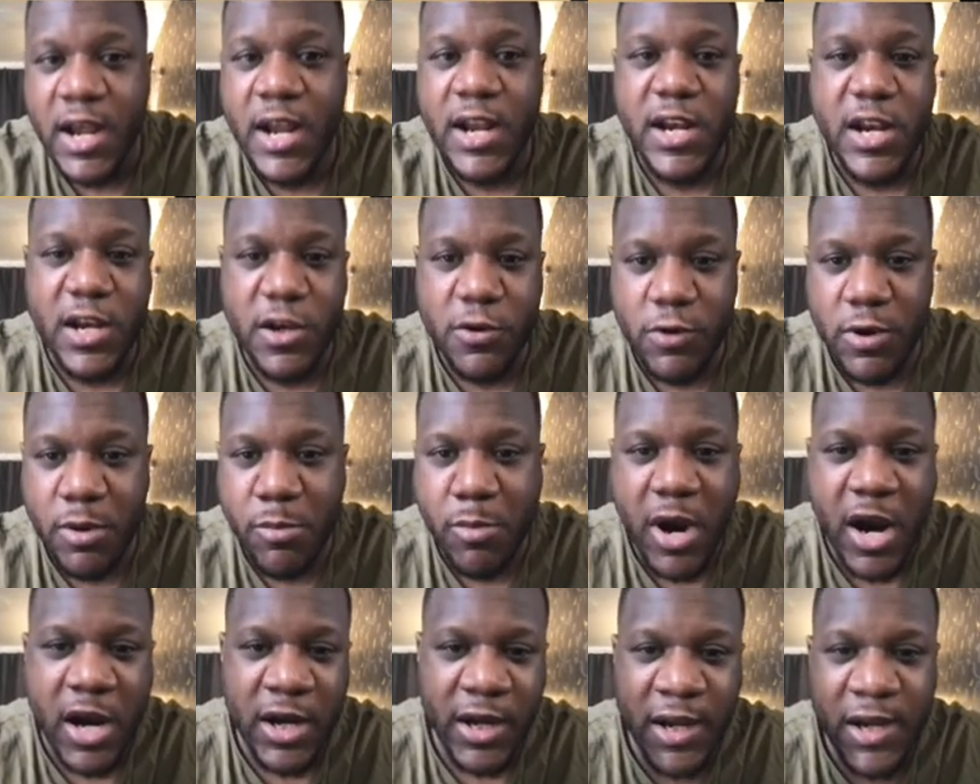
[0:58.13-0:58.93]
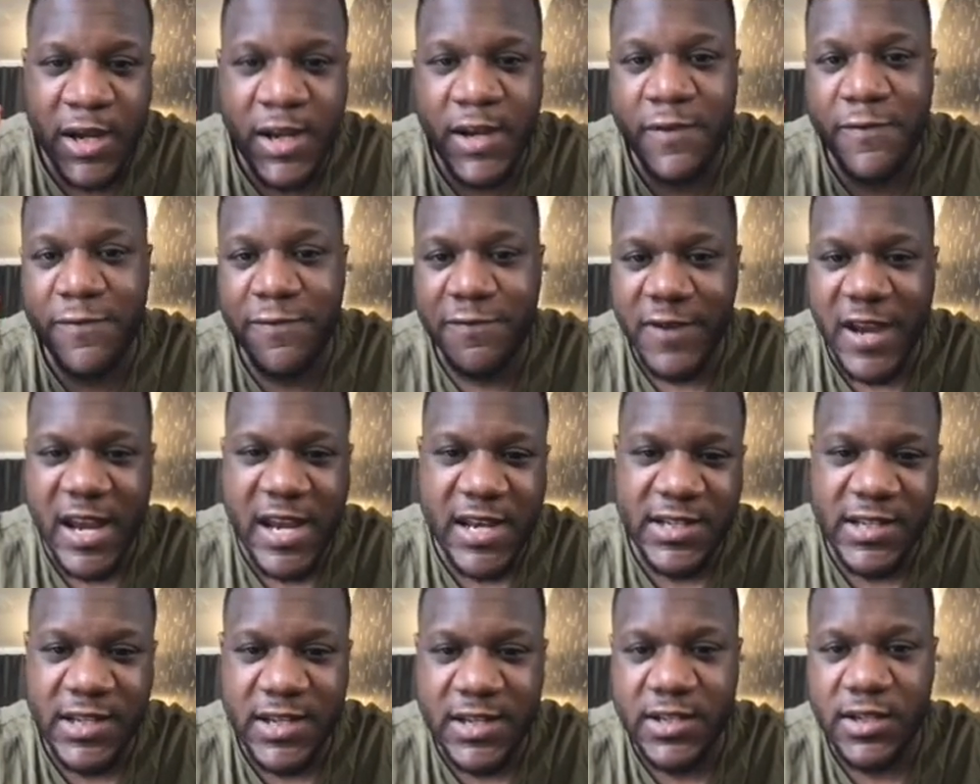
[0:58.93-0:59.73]
They're doing the marketing in
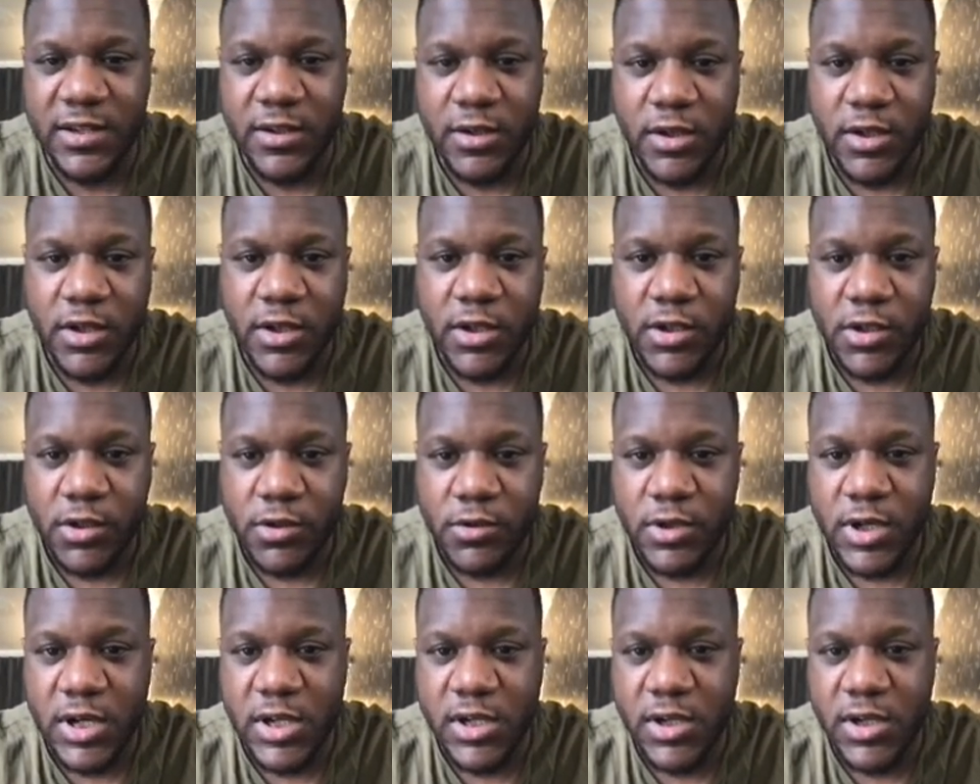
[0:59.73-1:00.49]
phases, all right,